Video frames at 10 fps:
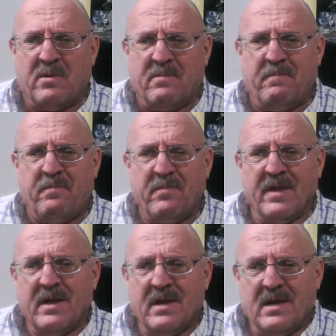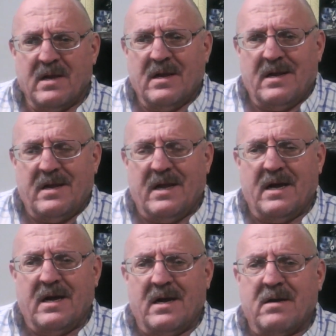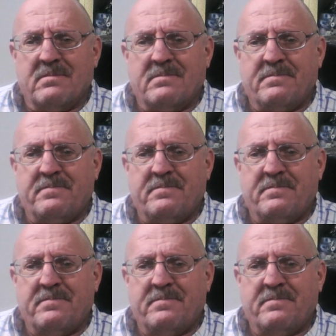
and yeah.